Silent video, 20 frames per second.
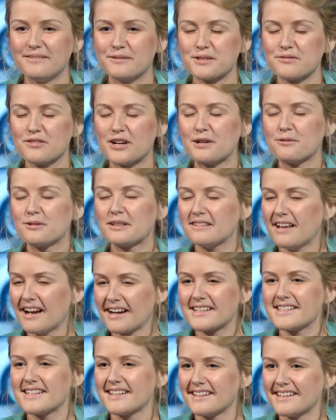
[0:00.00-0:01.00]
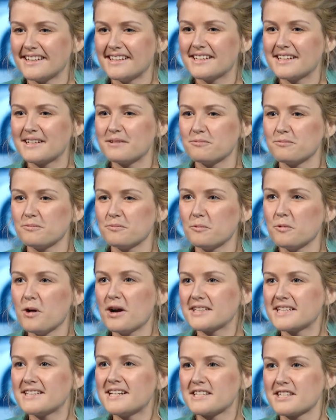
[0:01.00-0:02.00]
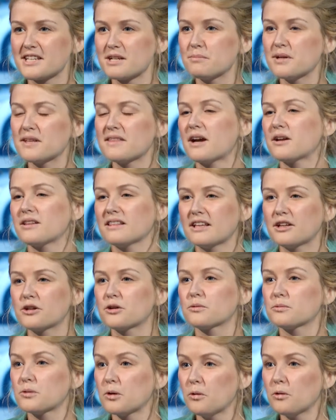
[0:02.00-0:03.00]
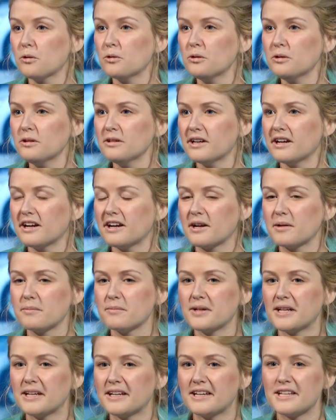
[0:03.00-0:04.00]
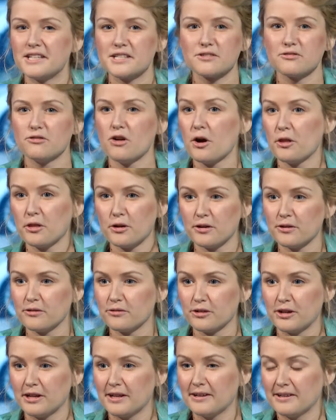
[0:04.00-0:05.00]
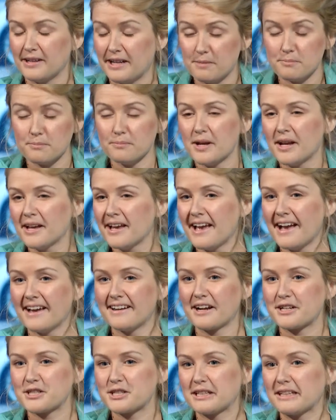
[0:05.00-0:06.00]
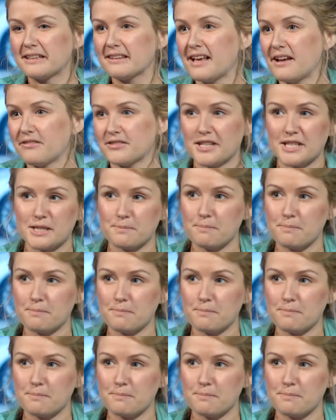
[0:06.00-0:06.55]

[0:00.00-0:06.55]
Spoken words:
was very reluctant. He didn't want to necessarily be that leader role. His father, for him, had actually left